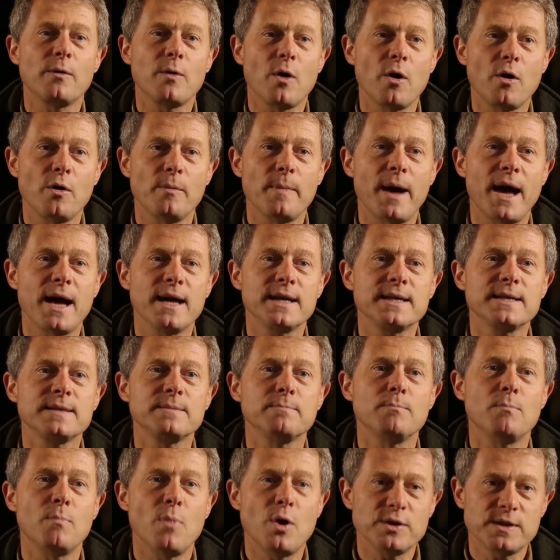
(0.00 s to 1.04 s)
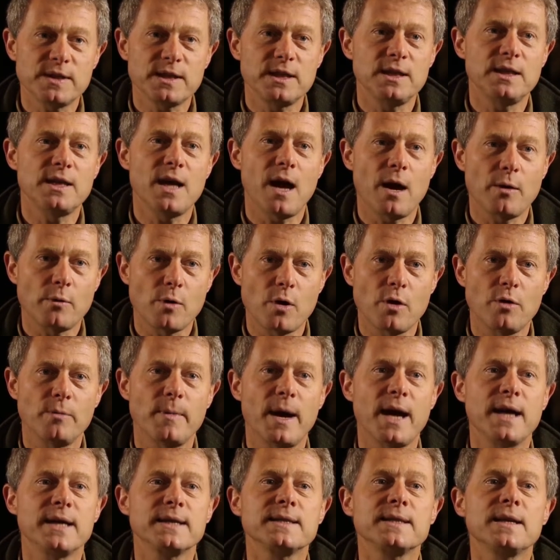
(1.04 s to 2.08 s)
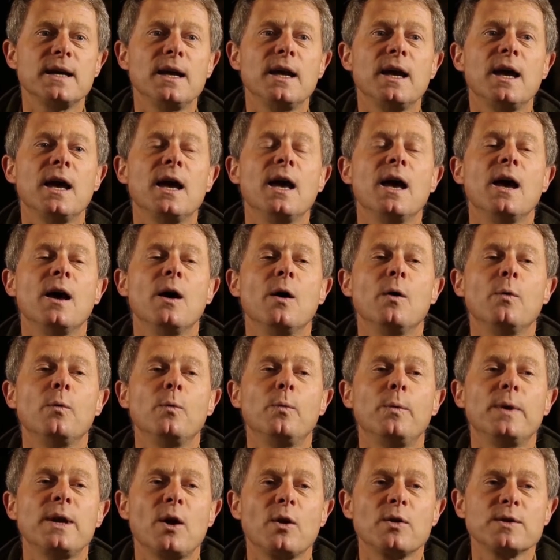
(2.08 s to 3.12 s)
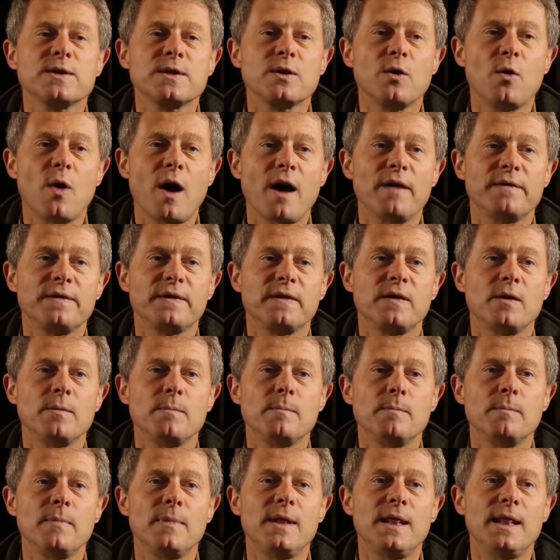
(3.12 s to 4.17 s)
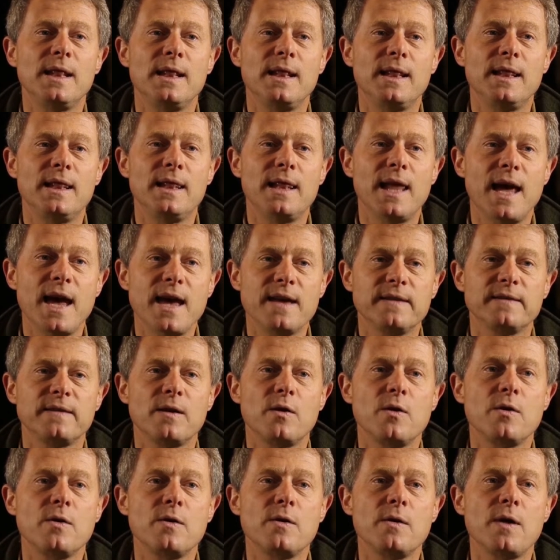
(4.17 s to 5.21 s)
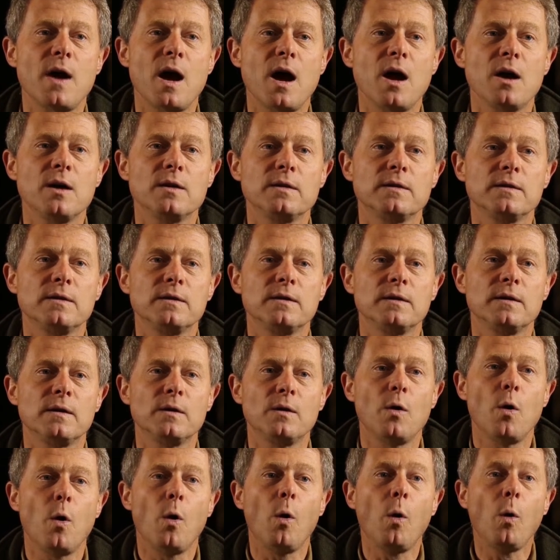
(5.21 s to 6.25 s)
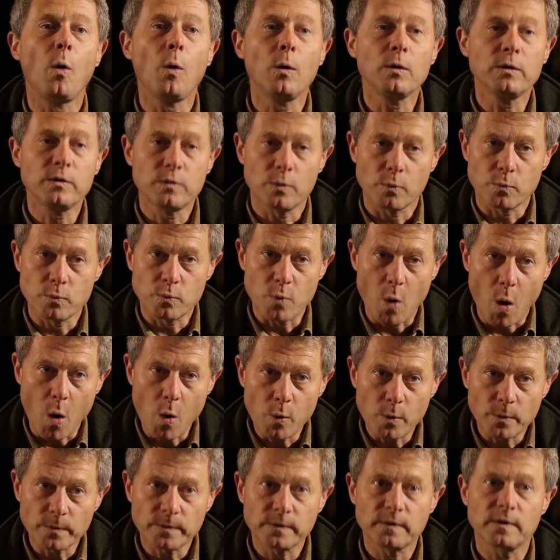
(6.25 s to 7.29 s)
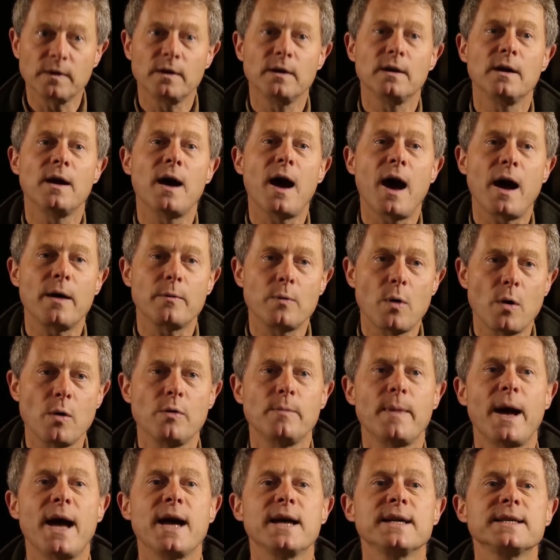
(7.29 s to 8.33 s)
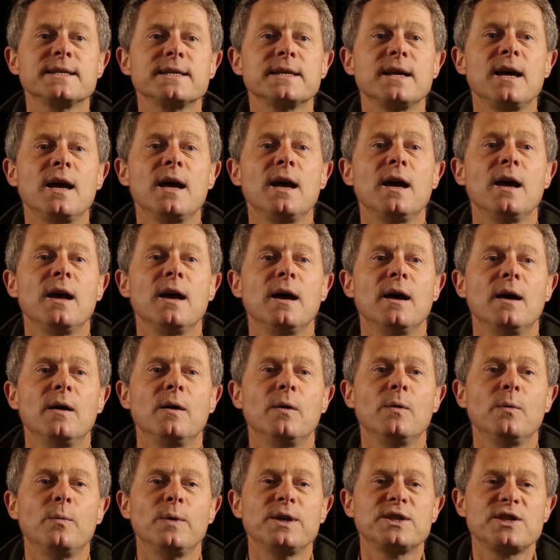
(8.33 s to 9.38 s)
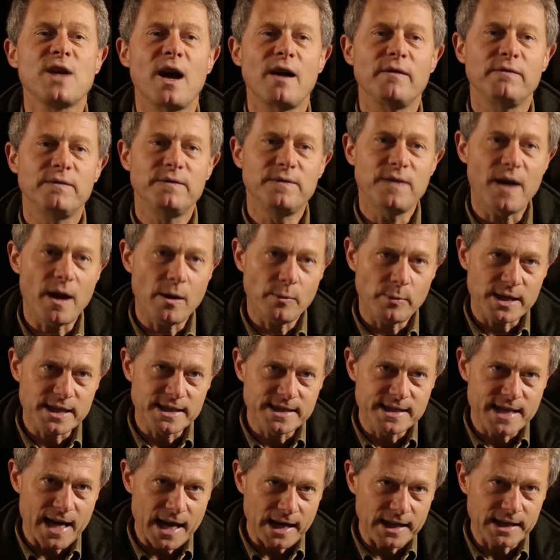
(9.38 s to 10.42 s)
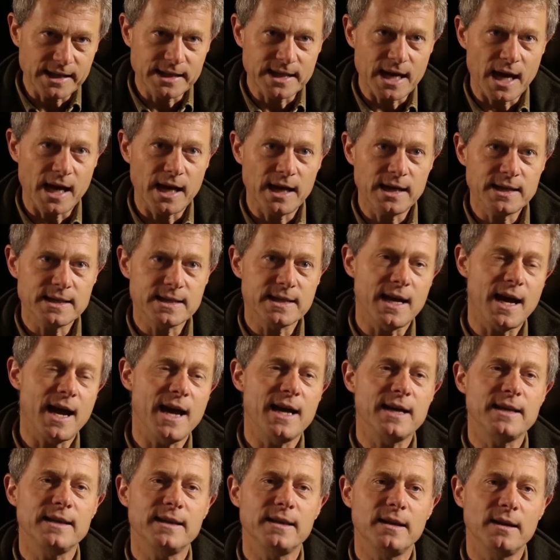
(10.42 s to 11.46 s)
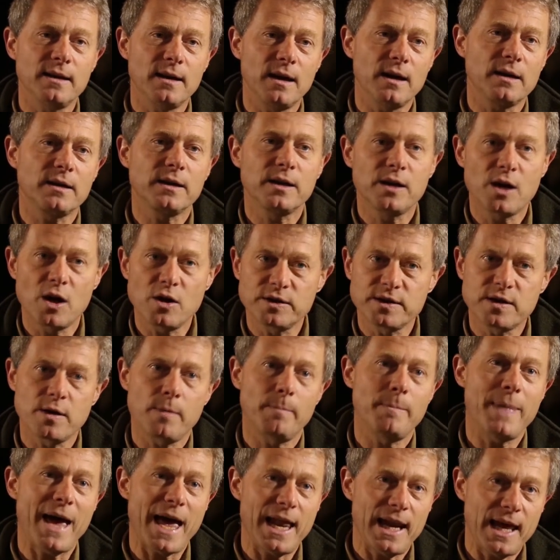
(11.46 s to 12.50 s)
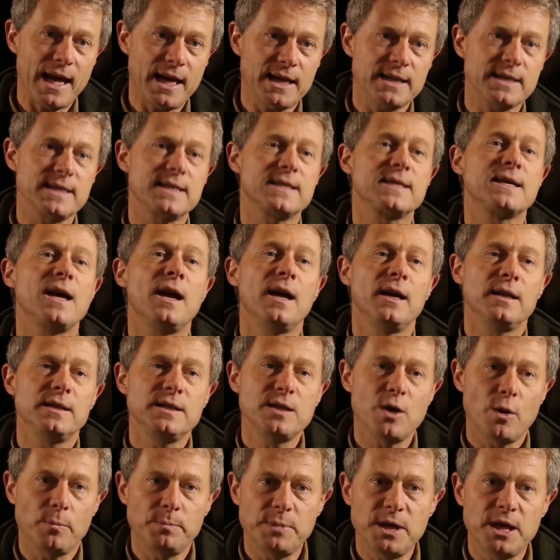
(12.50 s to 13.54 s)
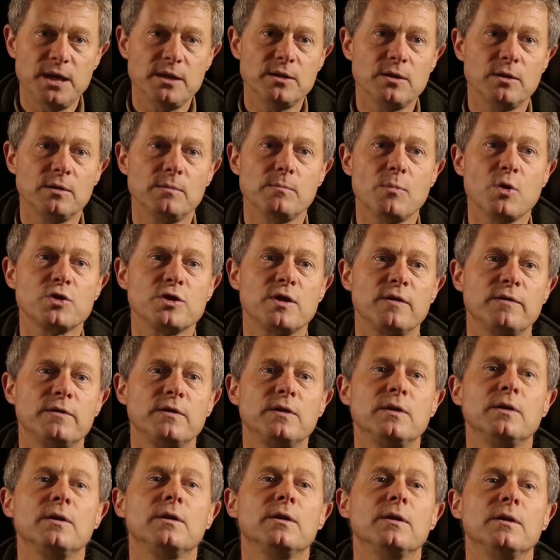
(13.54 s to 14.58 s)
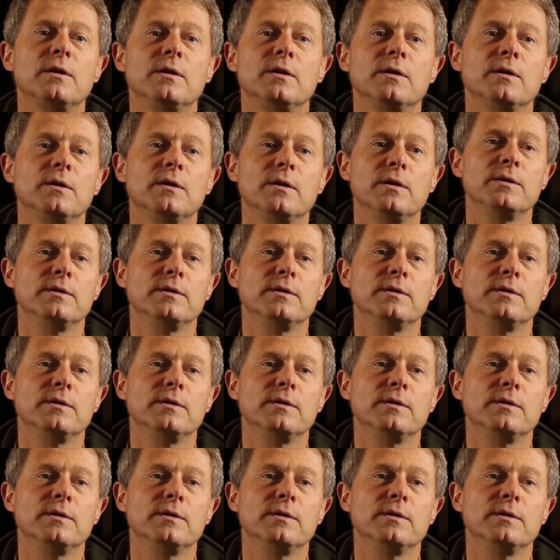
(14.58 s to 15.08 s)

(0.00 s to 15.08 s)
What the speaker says: aromas, musky aromas. We also have some leather and old rose aromas, which are very delicate and counterbalance the opinion most of the